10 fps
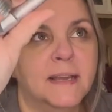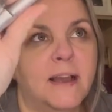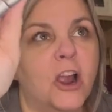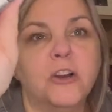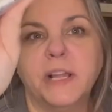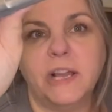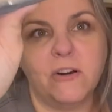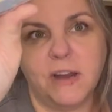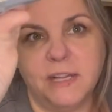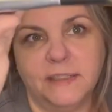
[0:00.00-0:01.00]
early
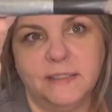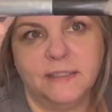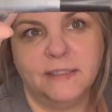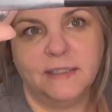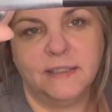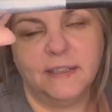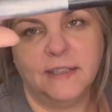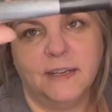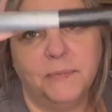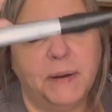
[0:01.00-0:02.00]
on,
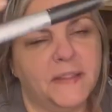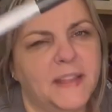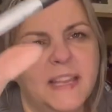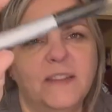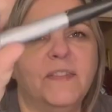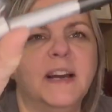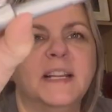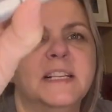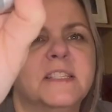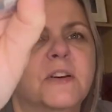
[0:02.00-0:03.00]
but I think he
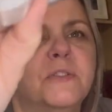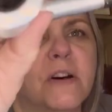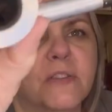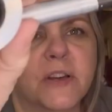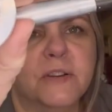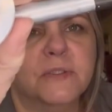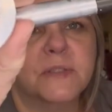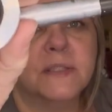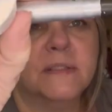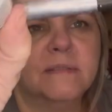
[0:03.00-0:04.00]
finally sold all
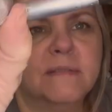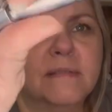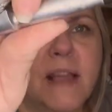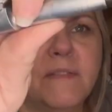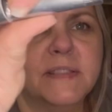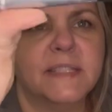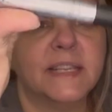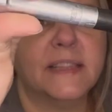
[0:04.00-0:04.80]
those. Haven't seen